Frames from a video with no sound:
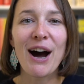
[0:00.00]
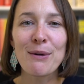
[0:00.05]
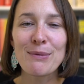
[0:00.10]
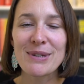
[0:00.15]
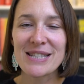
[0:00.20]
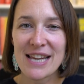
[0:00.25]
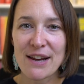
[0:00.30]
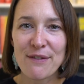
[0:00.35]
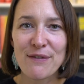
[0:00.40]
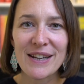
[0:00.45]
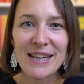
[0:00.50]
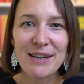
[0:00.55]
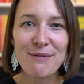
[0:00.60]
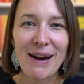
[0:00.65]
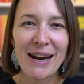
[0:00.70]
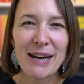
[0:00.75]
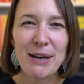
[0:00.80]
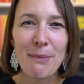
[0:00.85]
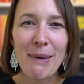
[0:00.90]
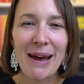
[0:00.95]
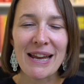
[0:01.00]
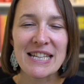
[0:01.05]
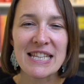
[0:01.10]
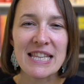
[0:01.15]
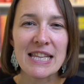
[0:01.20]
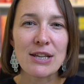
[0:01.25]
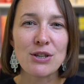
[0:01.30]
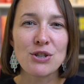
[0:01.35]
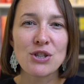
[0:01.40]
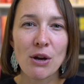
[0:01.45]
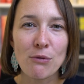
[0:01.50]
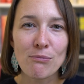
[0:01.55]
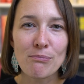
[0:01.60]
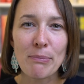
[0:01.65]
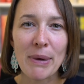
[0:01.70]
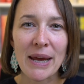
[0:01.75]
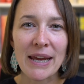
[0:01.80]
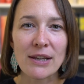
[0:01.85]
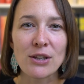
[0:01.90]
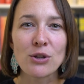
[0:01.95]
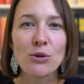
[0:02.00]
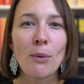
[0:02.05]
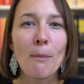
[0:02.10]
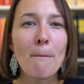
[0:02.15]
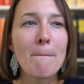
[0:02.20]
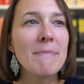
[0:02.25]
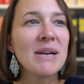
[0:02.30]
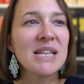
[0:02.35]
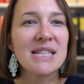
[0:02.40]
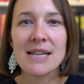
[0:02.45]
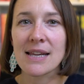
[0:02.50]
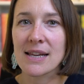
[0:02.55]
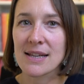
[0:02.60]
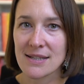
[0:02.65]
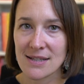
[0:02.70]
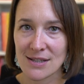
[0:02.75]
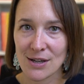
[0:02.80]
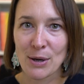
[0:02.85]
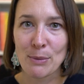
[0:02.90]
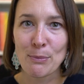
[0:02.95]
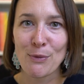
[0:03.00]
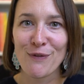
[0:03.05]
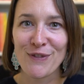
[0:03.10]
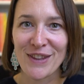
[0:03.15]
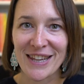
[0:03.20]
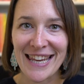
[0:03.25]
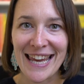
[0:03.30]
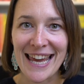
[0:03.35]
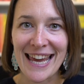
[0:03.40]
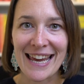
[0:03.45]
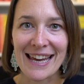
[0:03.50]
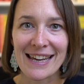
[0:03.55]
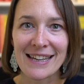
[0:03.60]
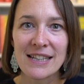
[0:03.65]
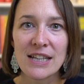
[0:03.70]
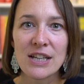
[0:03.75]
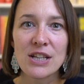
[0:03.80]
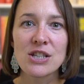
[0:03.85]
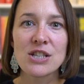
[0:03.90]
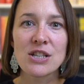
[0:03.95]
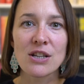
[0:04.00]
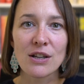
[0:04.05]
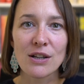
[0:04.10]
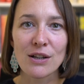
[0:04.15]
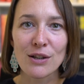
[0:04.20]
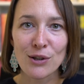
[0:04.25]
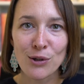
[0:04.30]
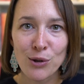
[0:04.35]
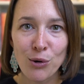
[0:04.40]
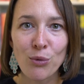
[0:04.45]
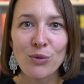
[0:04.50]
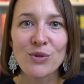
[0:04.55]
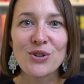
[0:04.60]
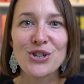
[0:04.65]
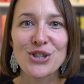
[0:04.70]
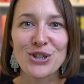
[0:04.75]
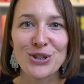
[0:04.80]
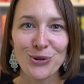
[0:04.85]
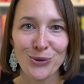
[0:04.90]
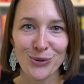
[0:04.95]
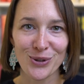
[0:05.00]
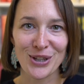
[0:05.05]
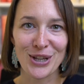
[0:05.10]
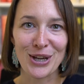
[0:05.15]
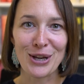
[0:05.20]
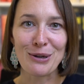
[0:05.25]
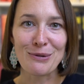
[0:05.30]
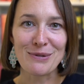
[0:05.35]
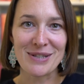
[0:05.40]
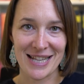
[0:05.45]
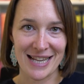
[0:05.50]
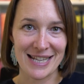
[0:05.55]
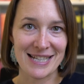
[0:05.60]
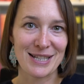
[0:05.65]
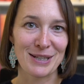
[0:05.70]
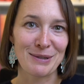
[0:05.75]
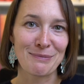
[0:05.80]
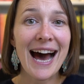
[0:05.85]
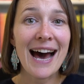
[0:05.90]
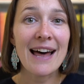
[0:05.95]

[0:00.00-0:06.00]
I would definitely recommend that you don't pick your busiest time of the year to launch your new system,